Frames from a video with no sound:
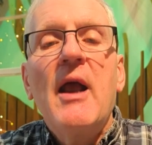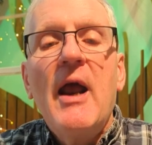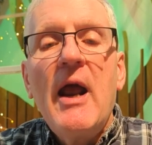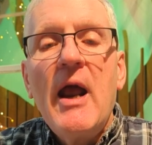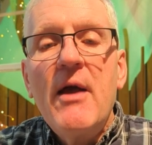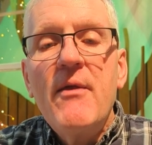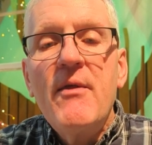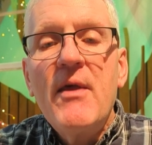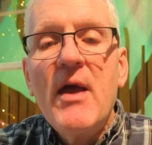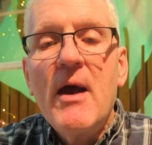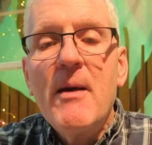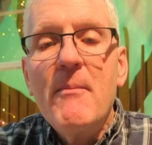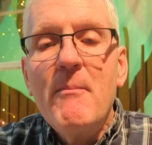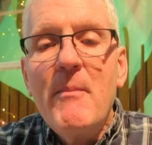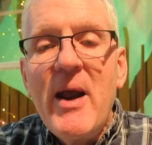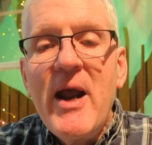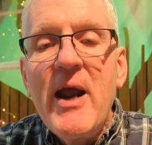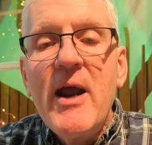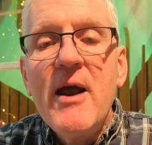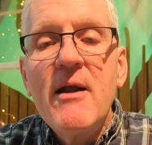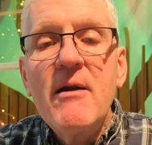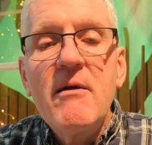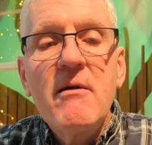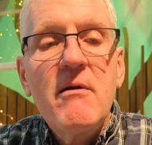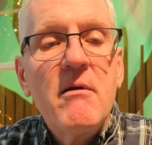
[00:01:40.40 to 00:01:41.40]
and that
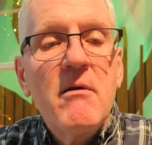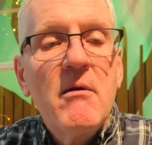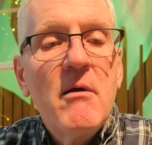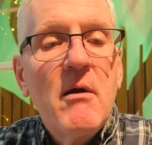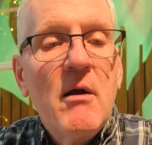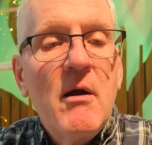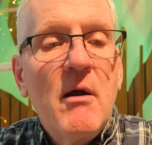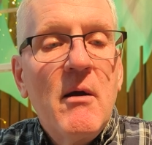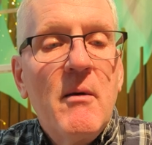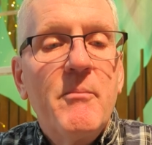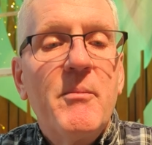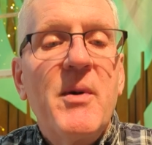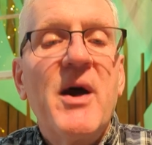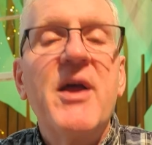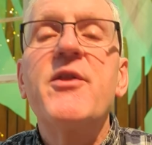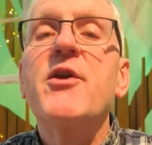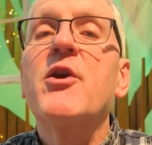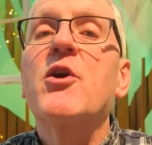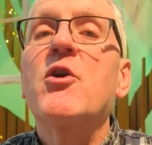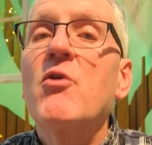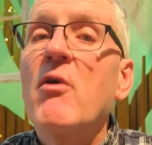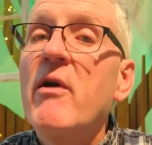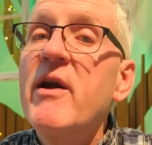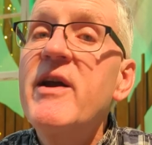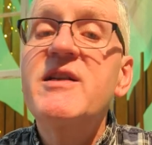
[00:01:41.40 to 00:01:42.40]
man, by the
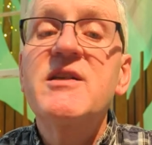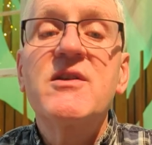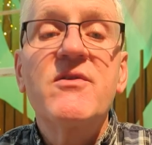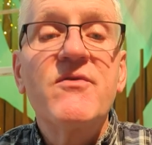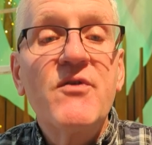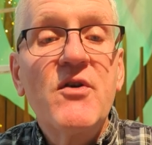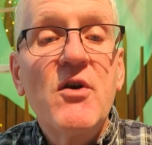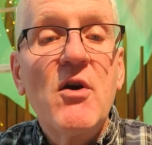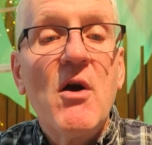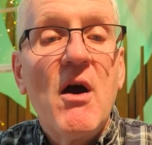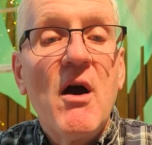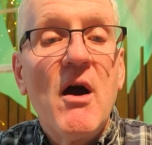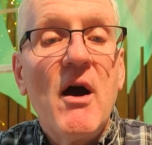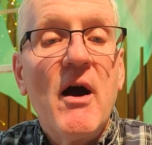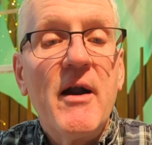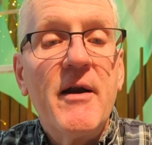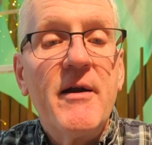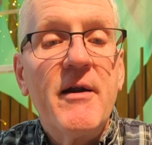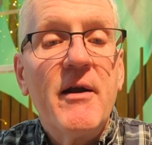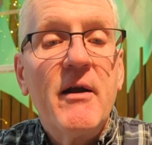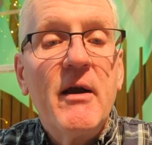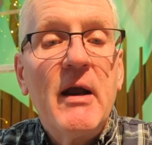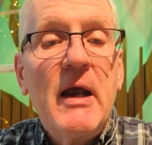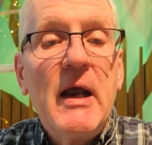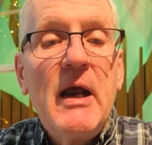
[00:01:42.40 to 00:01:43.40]
grace of
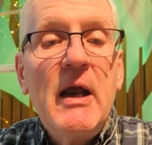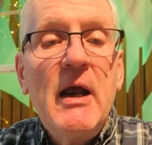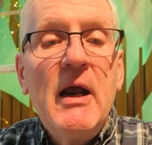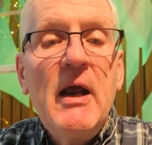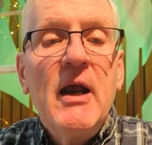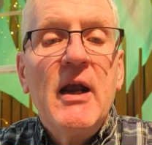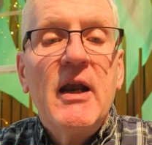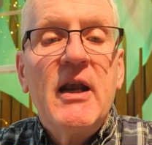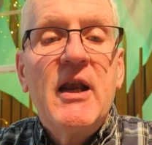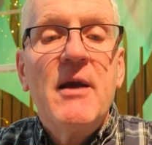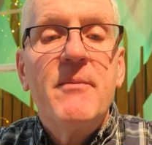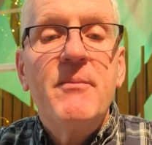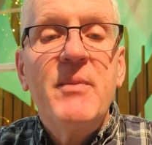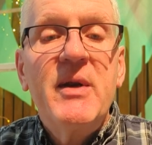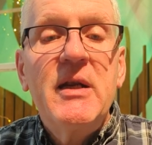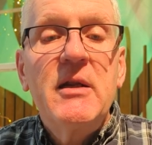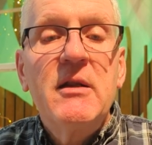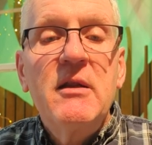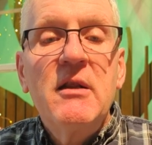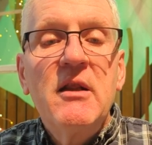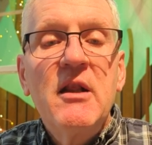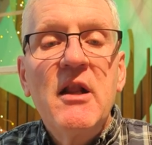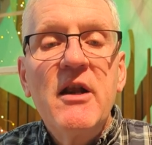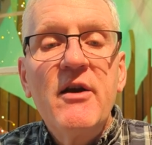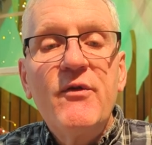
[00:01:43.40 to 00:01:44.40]
God, can be
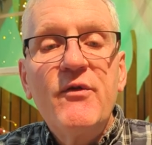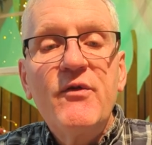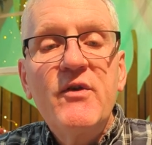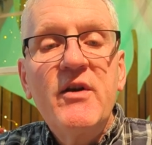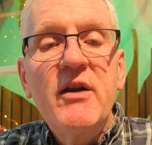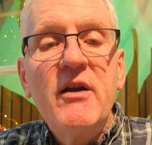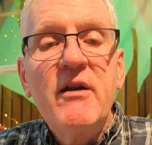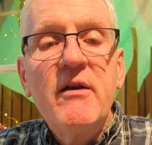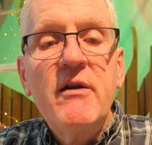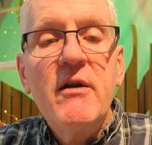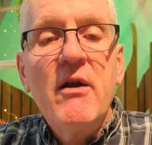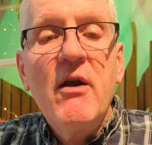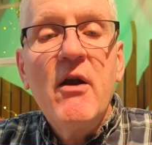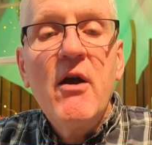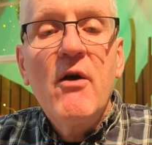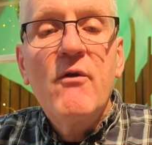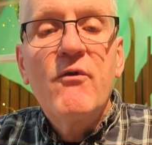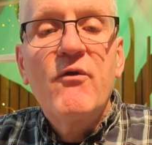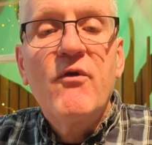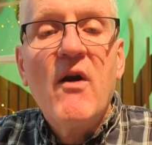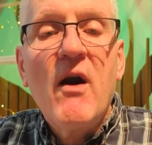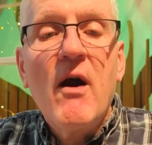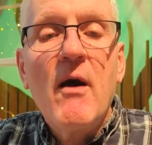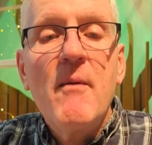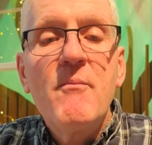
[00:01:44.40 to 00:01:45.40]
lifted
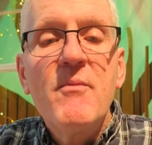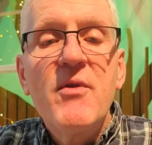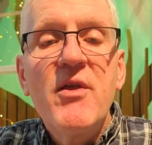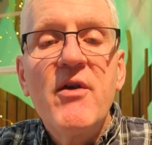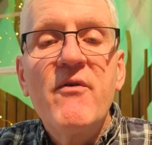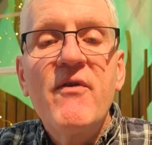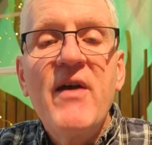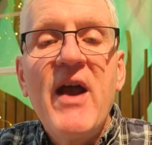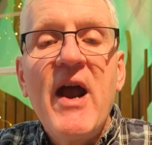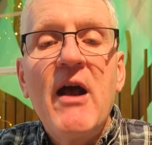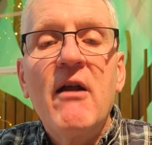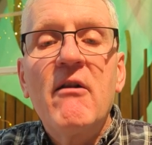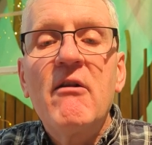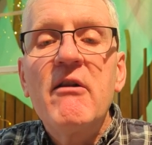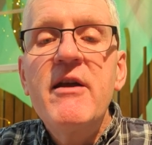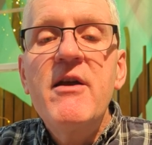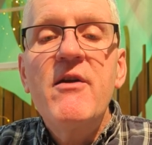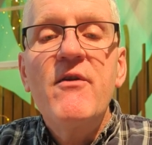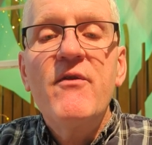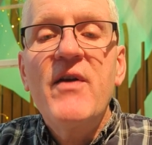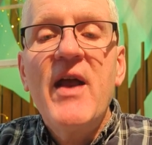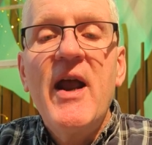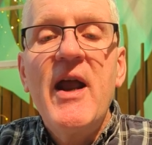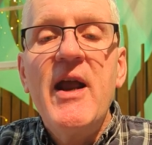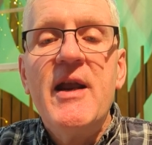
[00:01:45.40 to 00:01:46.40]
from the valley
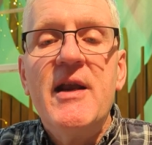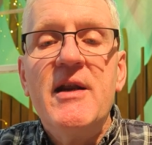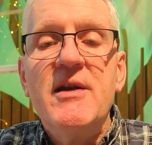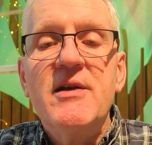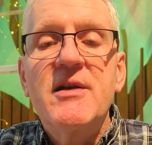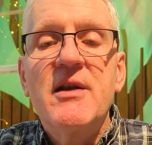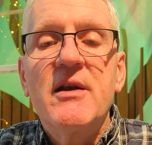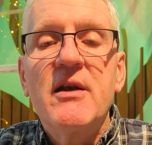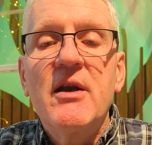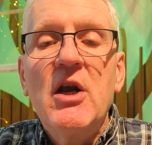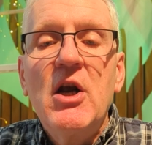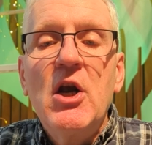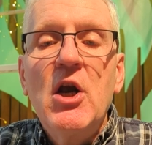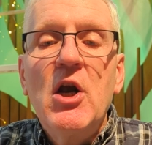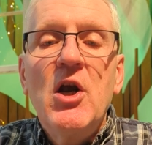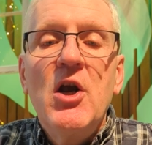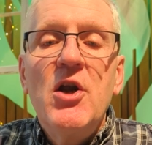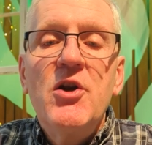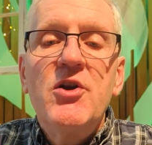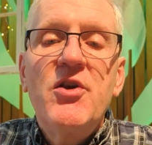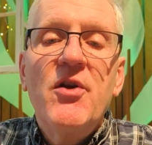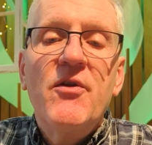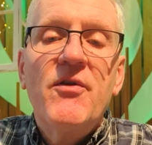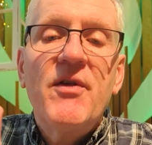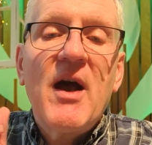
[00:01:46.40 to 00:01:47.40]
of hate
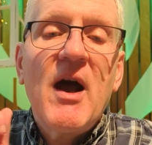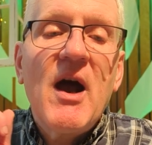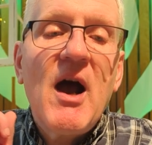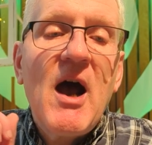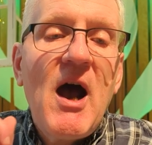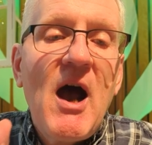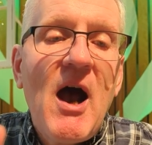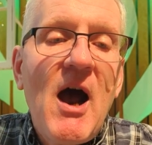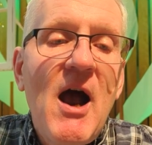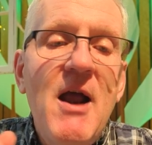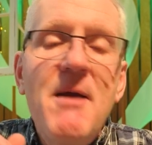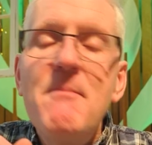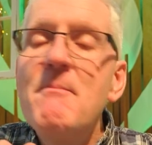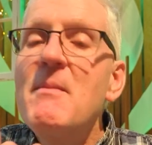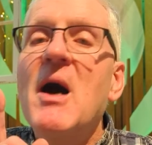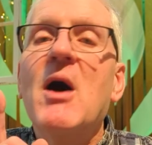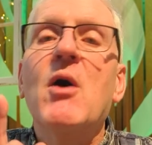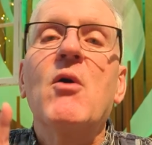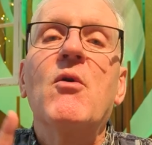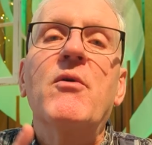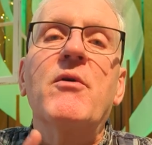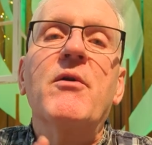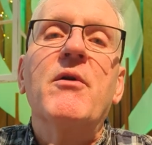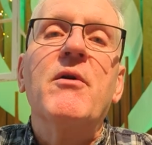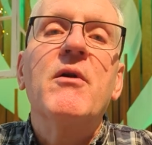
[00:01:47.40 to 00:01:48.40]
to the high
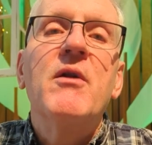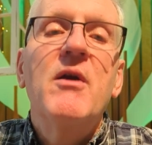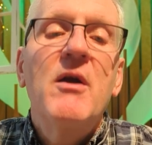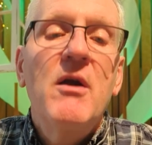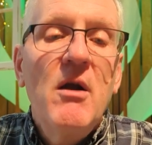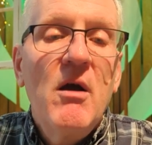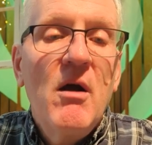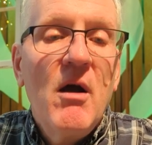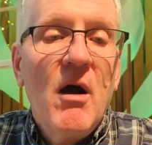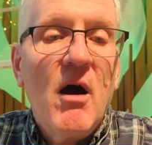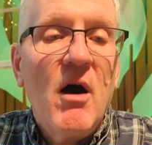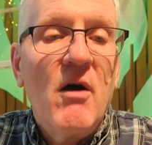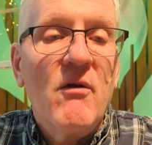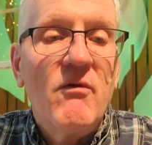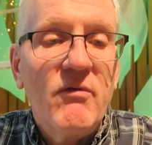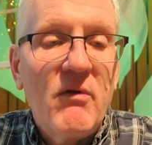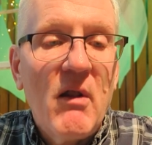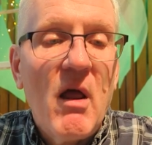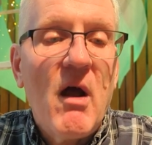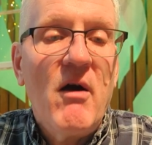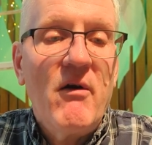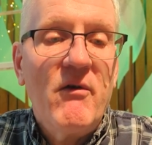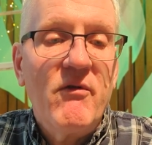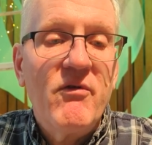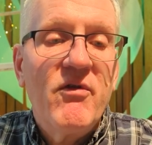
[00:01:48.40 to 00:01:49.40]
mountain of
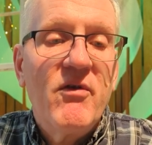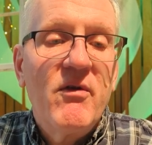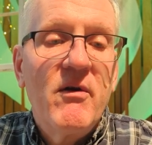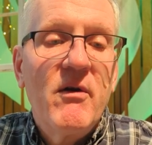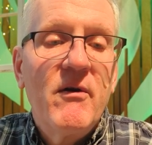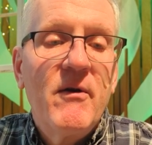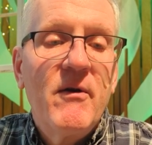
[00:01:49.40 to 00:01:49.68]
love."